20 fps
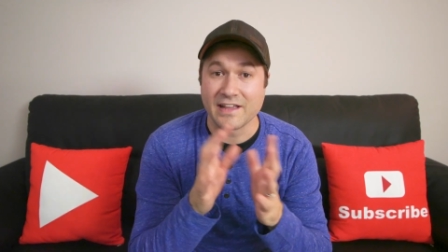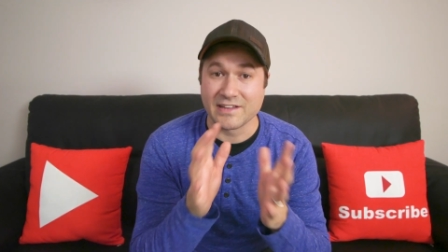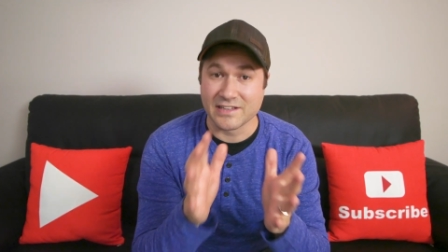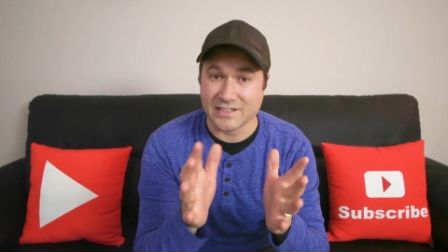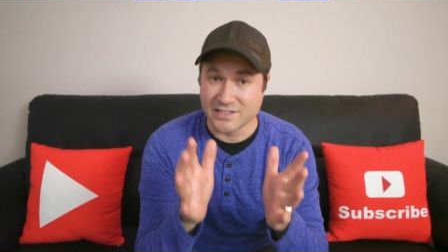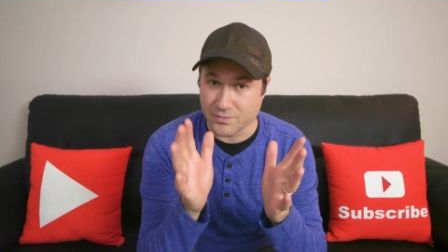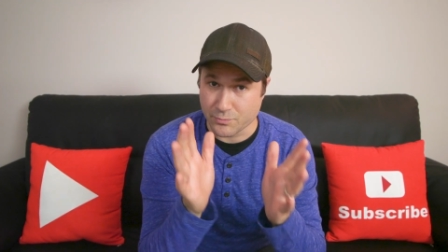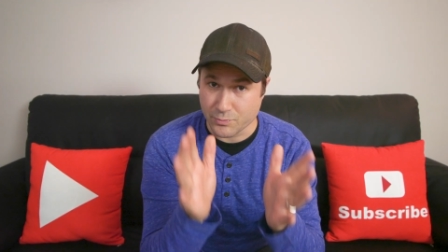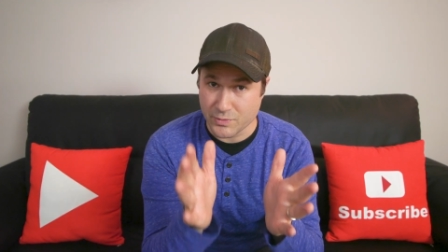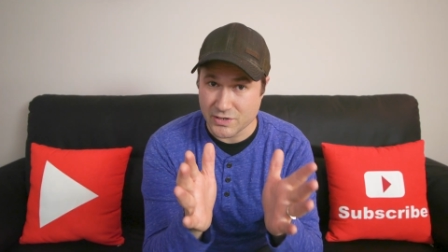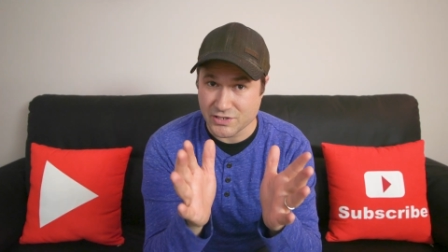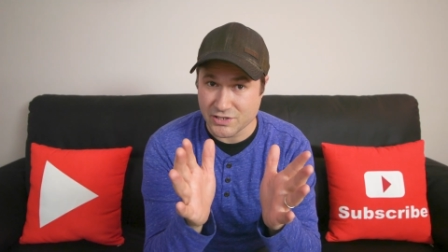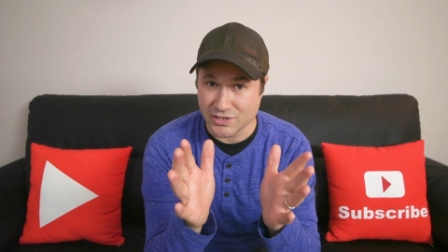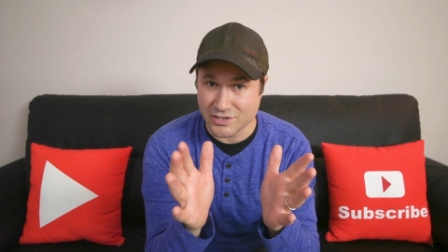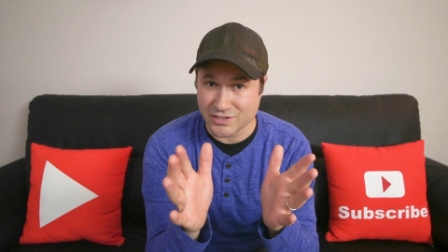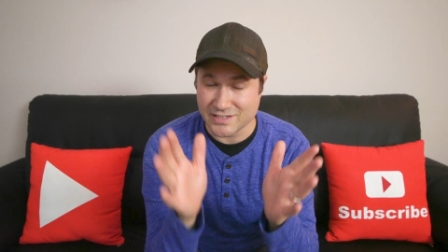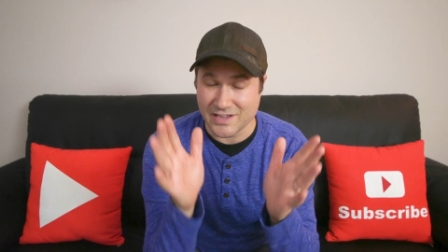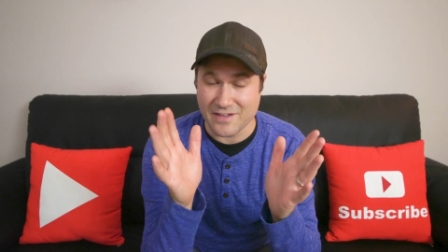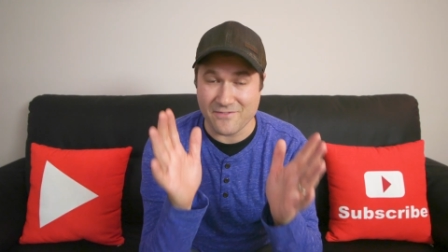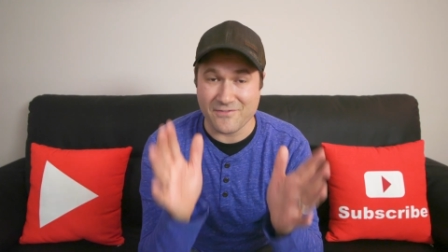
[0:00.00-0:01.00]
I did some
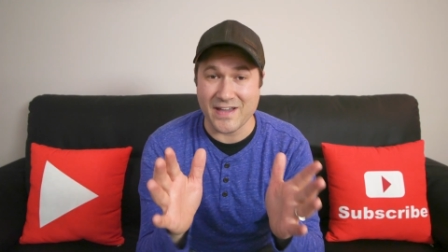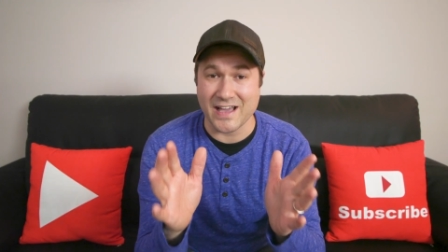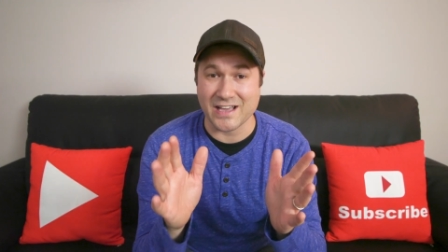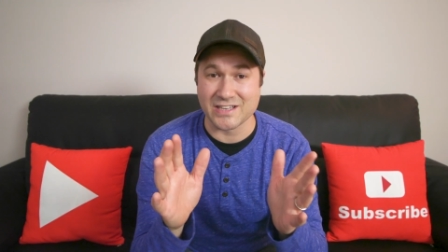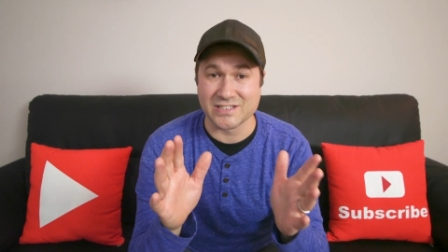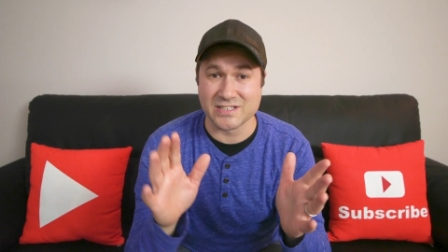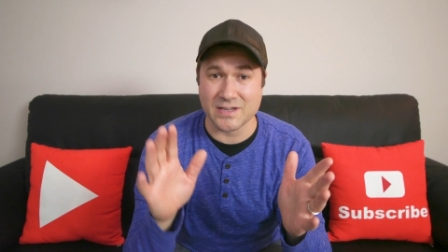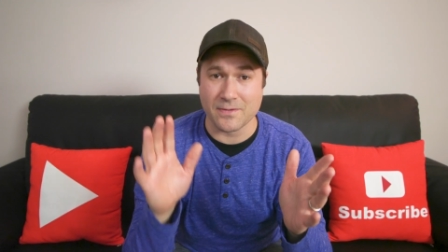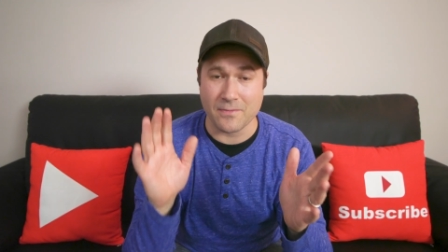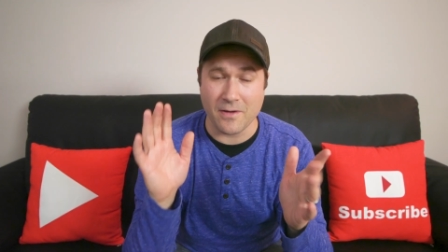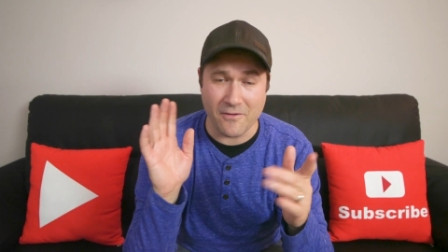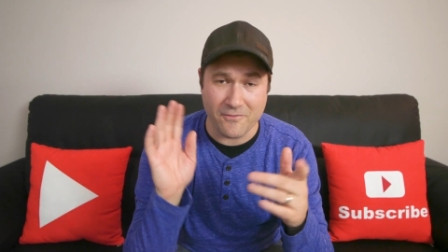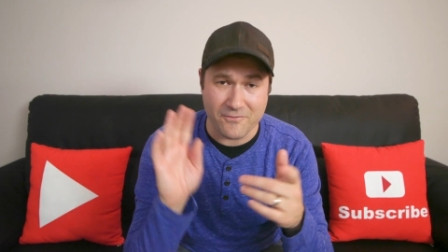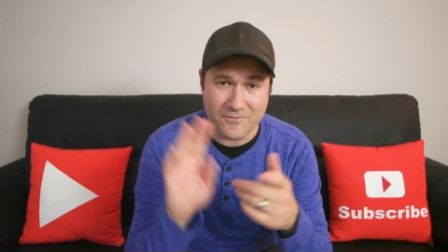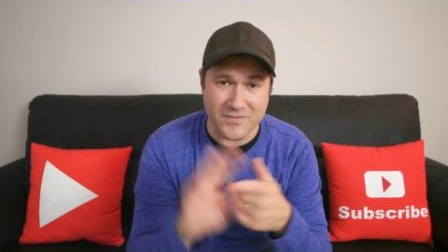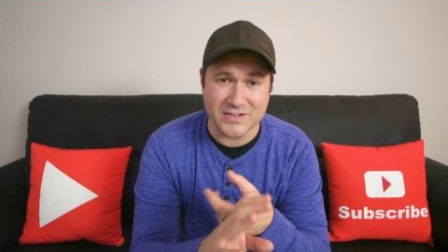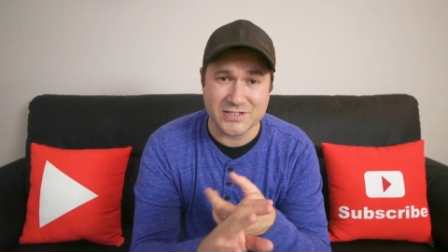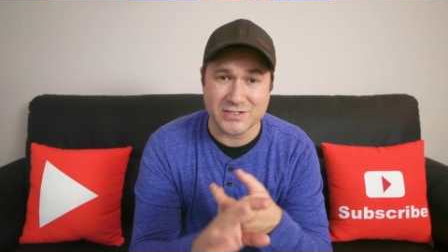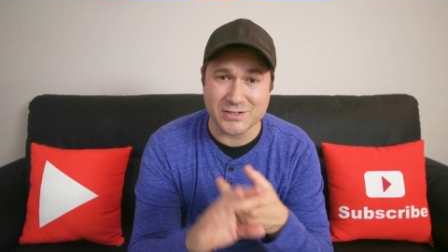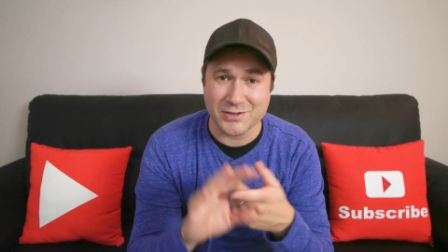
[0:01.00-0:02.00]
research and found some
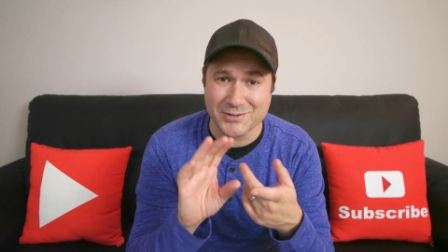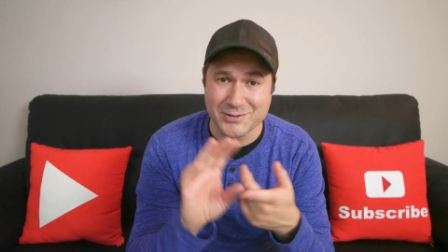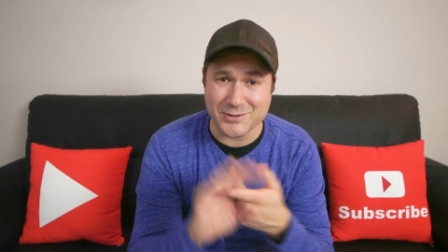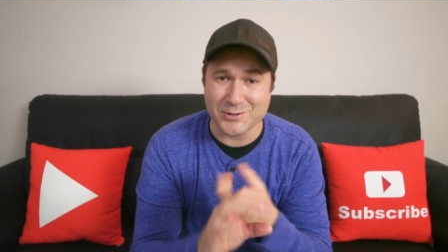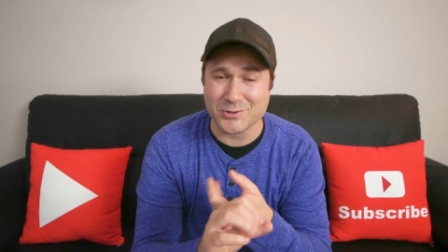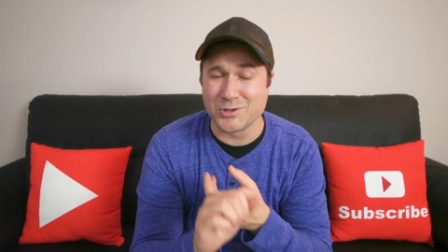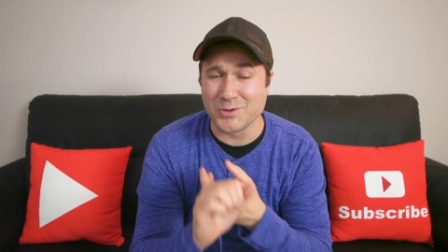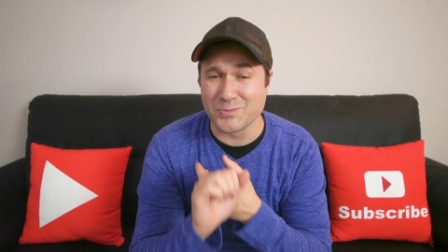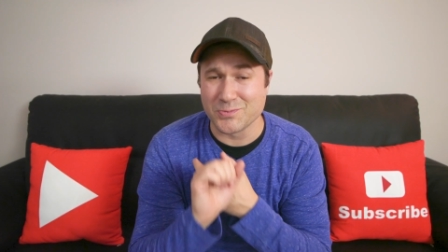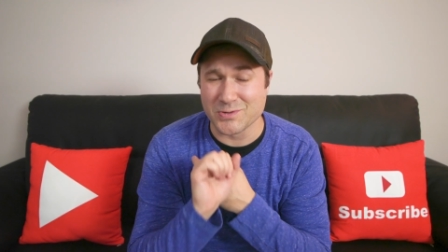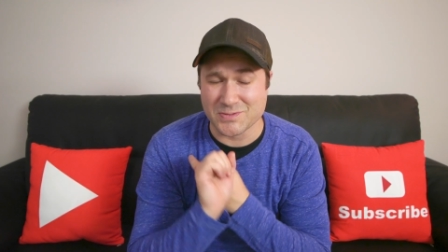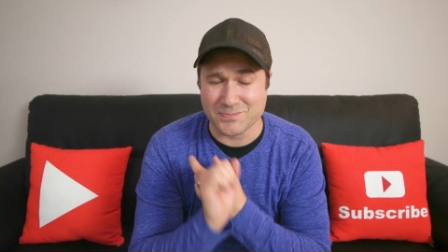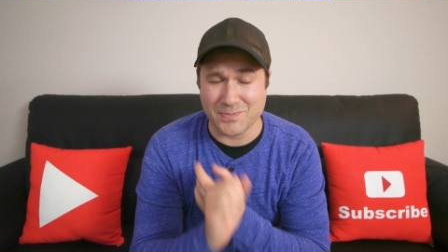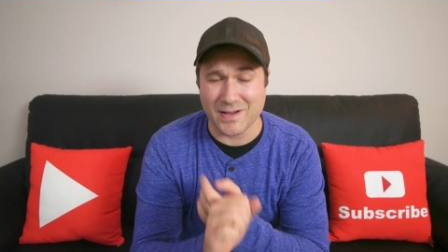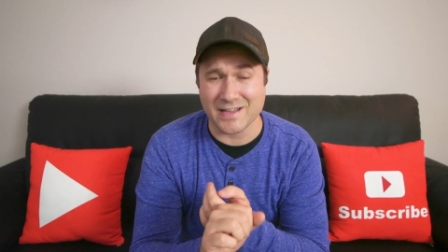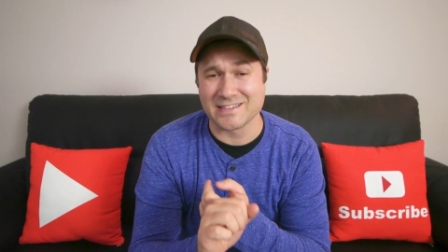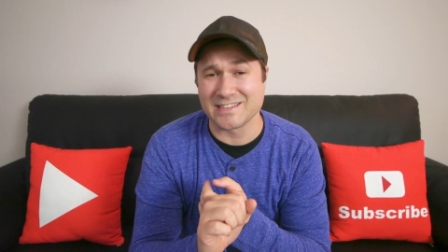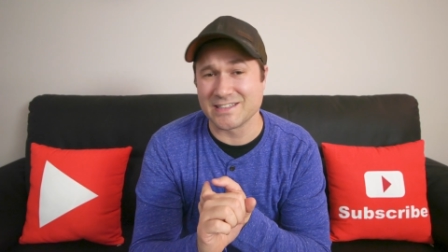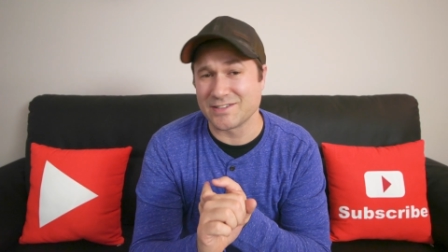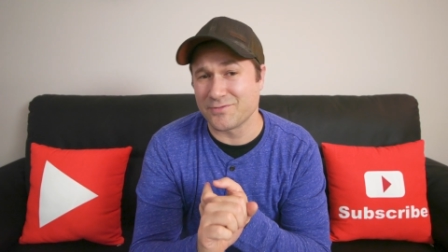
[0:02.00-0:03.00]
official YouTube
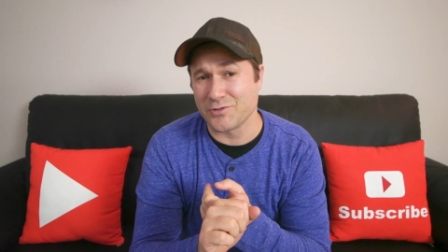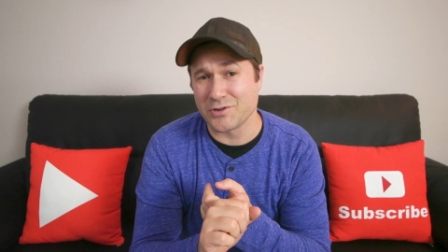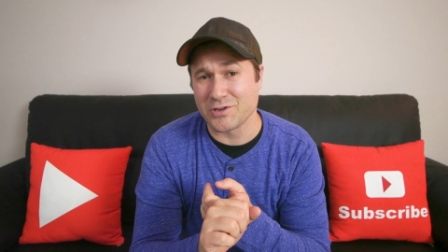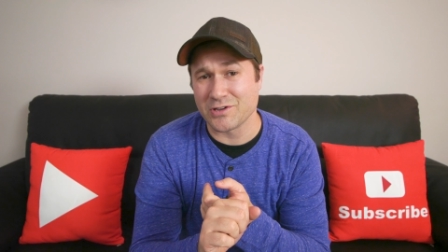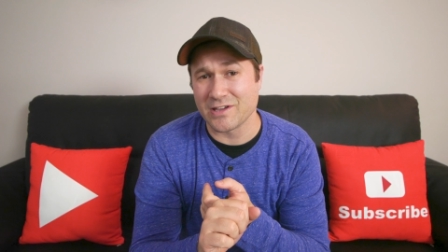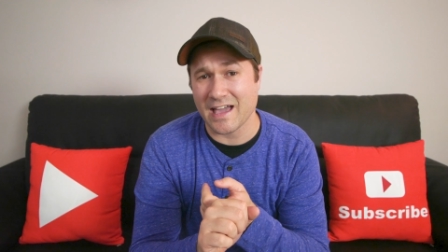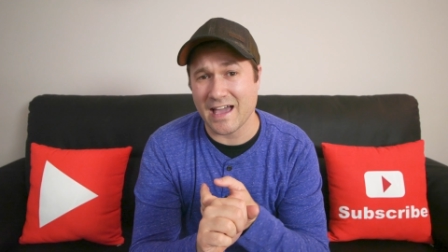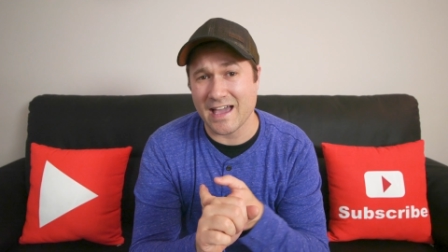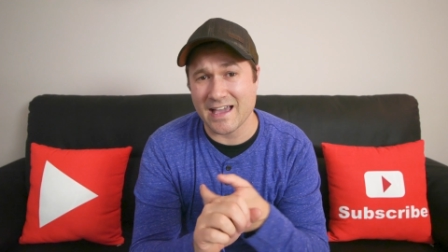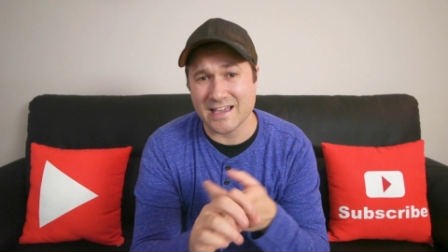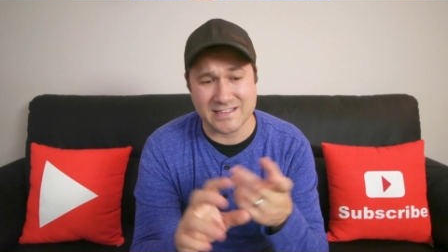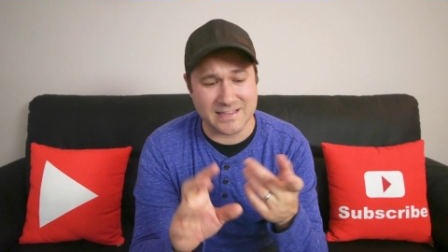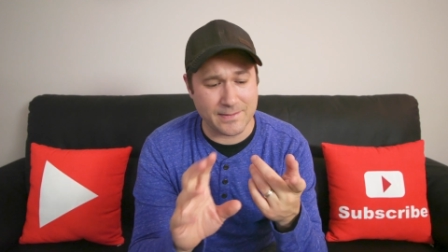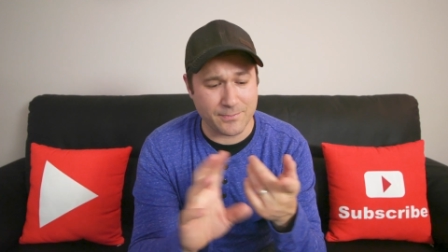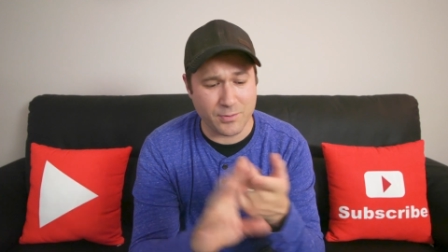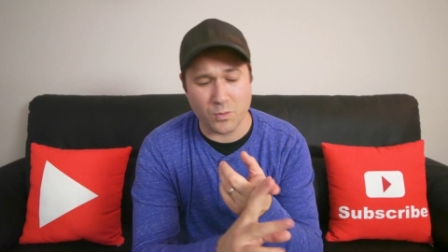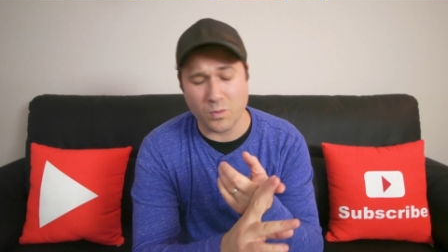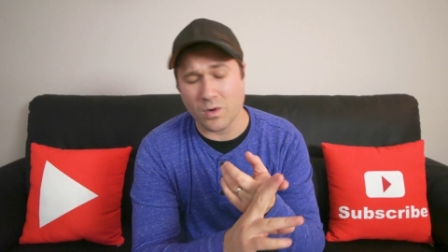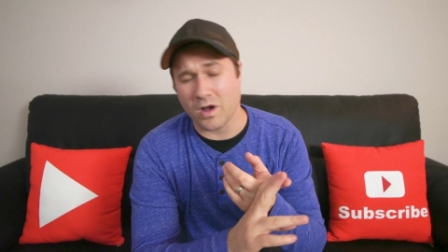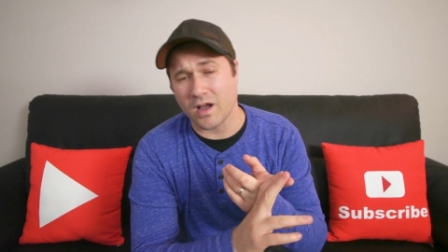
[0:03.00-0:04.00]
responses for you guys.
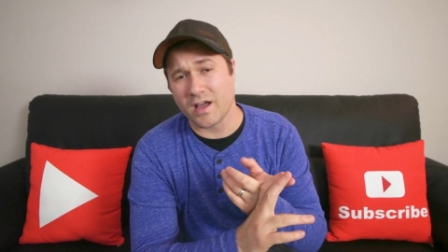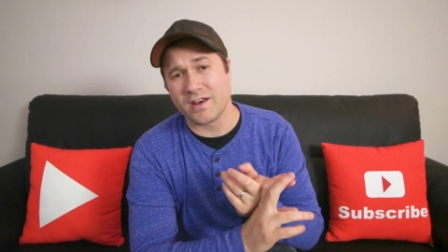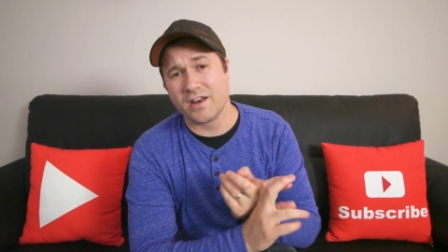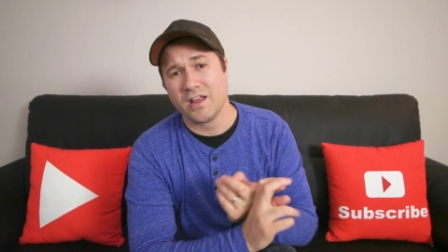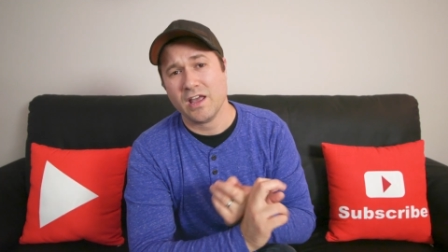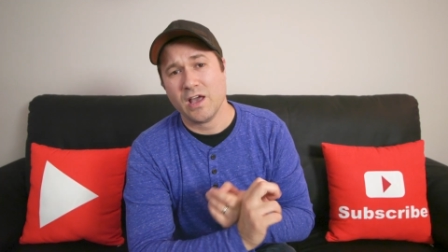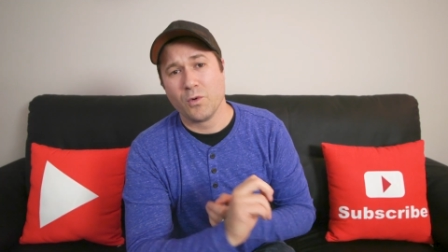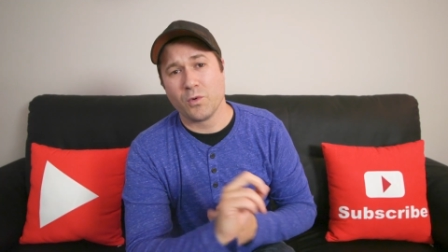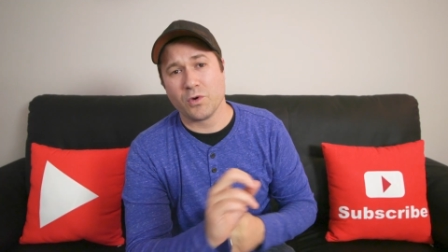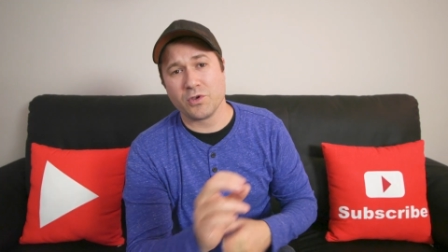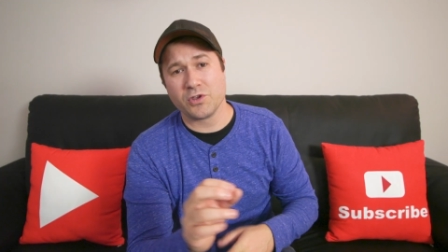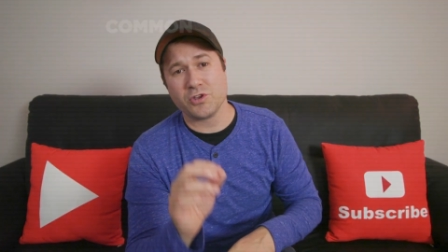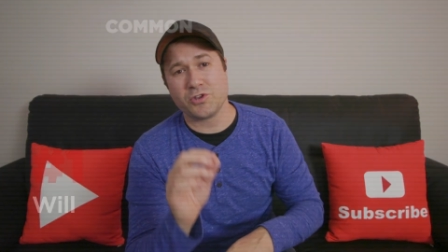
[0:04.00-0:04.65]
Number one, will